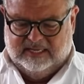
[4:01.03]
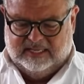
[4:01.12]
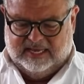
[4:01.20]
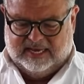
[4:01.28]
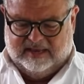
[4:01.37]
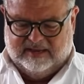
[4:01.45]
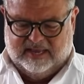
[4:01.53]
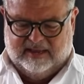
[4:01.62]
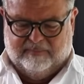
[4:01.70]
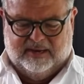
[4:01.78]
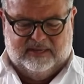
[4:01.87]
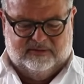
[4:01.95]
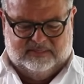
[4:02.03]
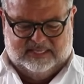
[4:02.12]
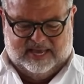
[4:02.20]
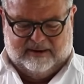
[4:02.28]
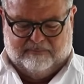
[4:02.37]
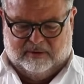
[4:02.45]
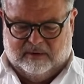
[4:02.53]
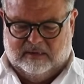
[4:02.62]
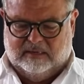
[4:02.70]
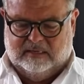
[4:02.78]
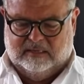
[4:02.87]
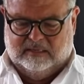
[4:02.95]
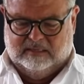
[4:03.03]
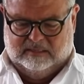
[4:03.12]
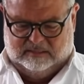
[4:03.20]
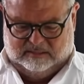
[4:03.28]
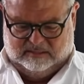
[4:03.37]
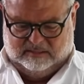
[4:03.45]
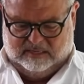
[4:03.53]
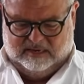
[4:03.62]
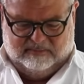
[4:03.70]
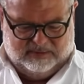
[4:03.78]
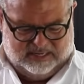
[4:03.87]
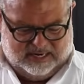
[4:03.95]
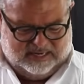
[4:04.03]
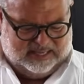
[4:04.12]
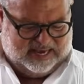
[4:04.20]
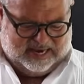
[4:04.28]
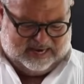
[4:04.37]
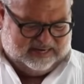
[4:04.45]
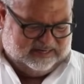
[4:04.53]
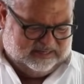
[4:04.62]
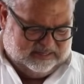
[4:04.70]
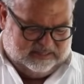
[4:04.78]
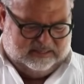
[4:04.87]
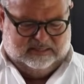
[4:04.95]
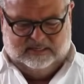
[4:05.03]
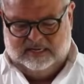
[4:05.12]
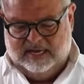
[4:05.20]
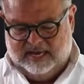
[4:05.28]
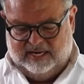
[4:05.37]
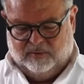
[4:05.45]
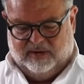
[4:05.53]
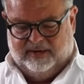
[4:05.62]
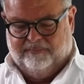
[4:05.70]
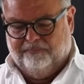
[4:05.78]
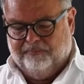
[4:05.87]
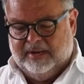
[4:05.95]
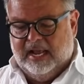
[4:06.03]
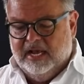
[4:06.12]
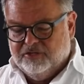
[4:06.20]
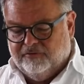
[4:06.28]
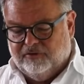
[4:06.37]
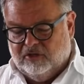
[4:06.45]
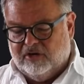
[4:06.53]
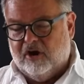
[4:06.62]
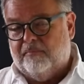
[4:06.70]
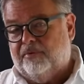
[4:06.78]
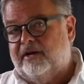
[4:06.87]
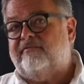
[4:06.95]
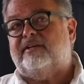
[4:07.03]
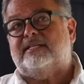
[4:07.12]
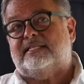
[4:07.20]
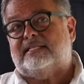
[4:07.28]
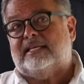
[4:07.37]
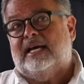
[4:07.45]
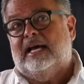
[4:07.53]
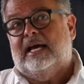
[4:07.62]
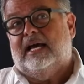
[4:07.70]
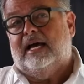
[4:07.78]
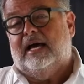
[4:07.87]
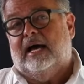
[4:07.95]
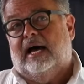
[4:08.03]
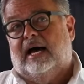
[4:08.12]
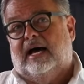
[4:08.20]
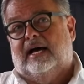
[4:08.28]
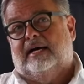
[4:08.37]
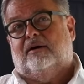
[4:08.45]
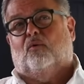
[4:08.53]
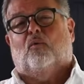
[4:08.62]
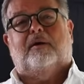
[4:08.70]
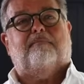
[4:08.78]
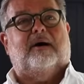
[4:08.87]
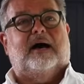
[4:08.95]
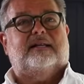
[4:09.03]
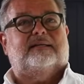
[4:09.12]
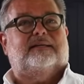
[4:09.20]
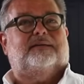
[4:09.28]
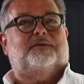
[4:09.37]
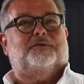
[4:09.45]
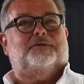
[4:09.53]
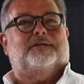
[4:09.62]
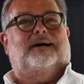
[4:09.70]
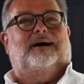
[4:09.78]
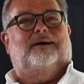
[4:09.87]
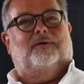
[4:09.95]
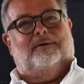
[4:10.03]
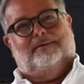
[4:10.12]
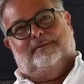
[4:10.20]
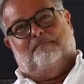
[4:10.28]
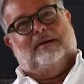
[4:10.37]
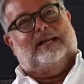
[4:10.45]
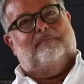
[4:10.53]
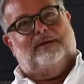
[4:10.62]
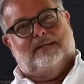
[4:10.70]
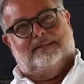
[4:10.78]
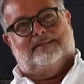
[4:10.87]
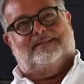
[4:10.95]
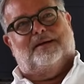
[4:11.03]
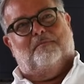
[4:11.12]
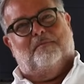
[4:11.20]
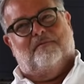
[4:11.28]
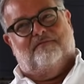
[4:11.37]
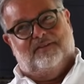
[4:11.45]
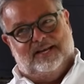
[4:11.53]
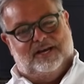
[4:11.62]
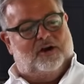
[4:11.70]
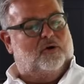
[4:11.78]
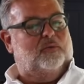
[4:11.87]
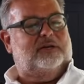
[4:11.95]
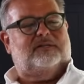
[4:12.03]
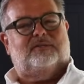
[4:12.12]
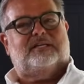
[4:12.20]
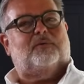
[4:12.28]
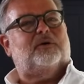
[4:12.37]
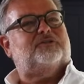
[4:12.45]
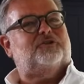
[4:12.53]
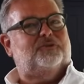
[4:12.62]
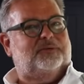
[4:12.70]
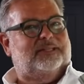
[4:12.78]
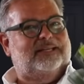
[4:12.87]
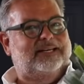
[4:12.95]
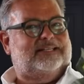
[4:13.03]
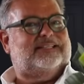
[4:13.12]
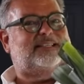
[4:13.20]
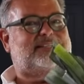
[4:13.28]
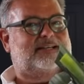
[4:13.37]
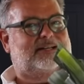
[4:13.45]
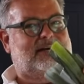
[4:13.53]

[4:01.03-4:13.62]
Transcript: Like, okay, I might use that part, but not that. Anyway, so if you look at our previous one pot many meals video, we tell what to do with leeks